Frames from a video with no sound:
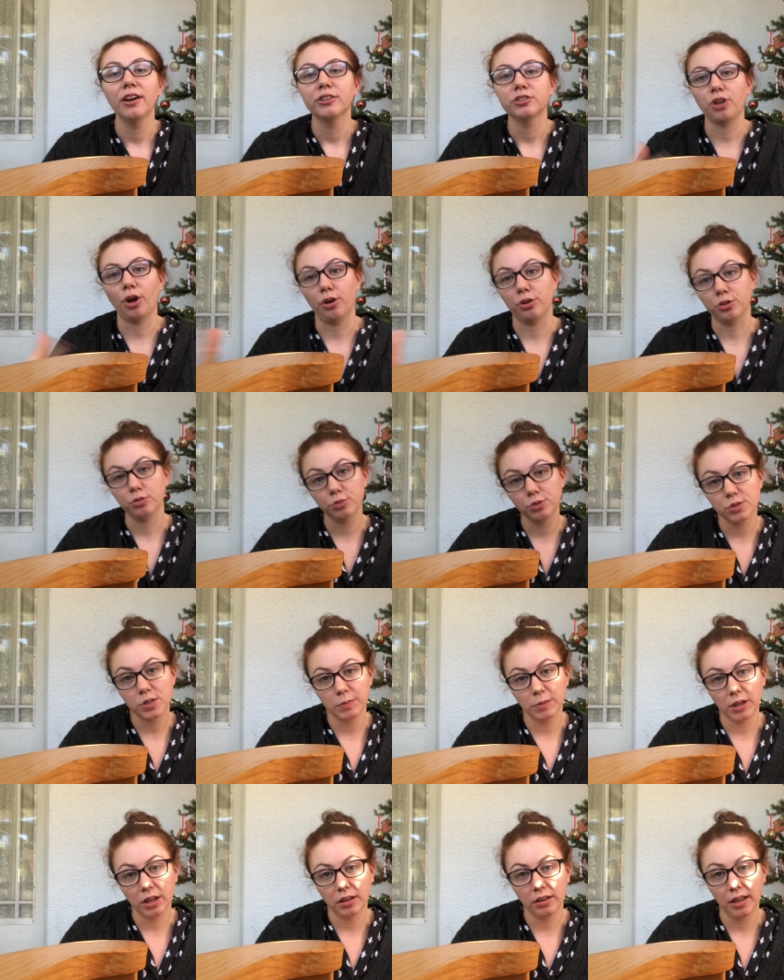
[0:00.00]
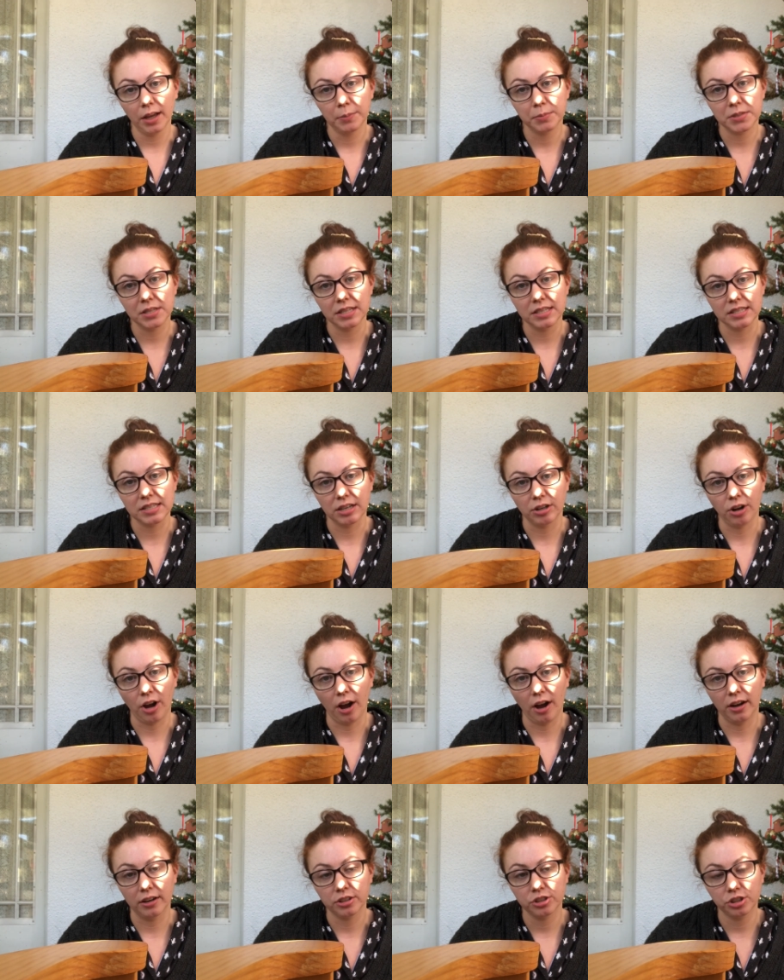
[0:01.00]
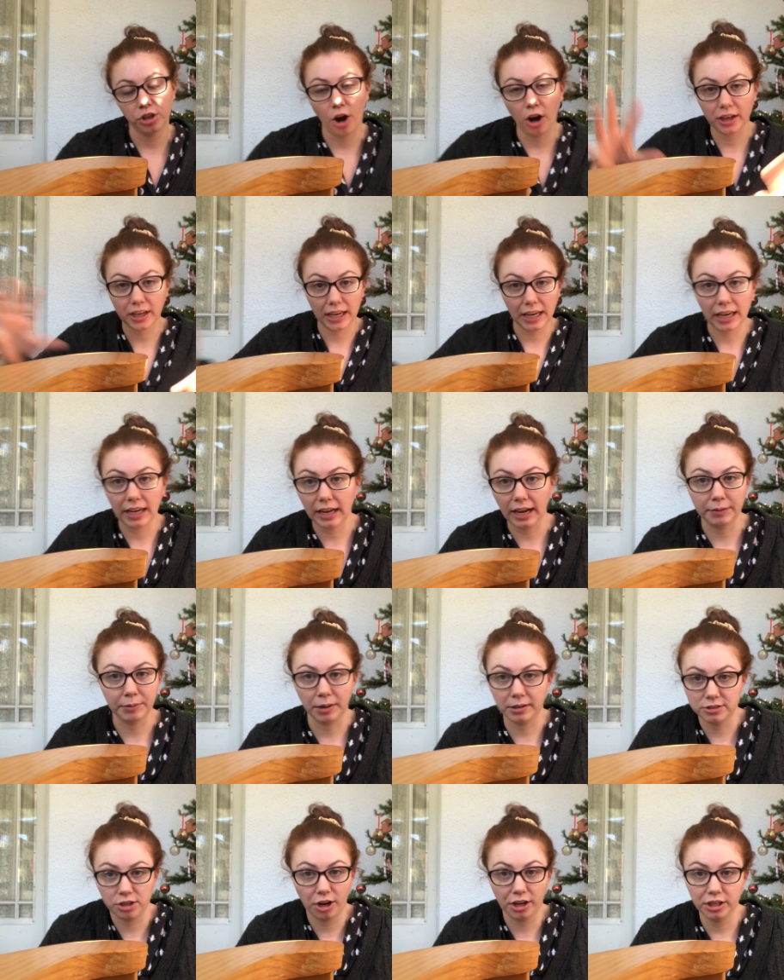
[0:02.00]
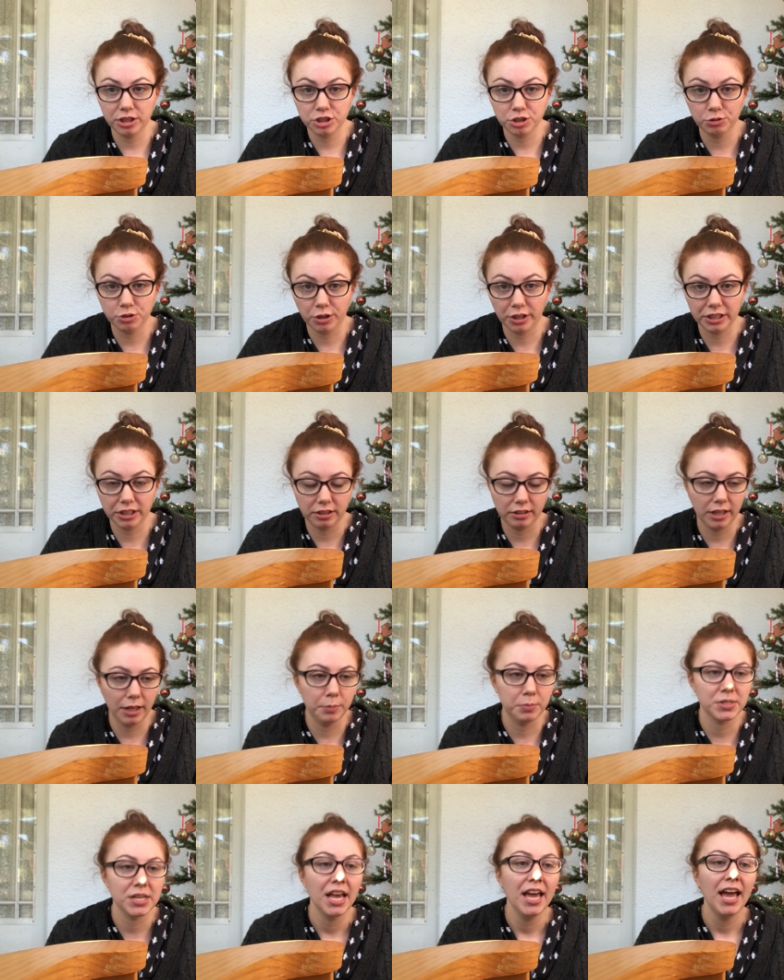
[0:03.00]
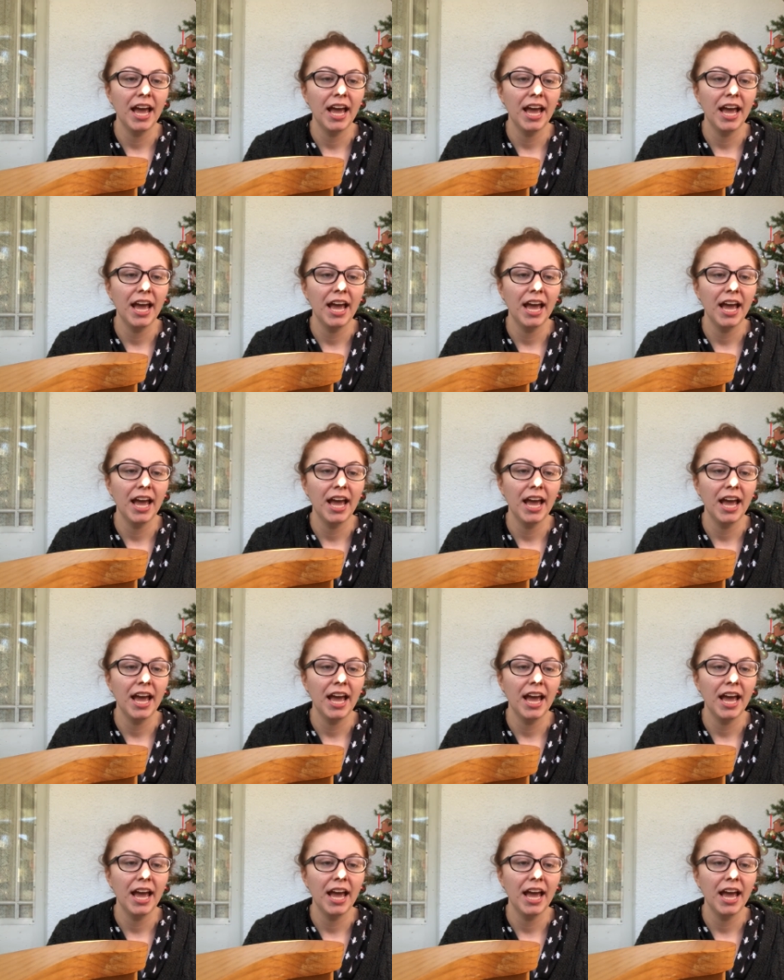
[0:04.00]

talk through some of the clips since they're not talking, I'm not talking to during the clips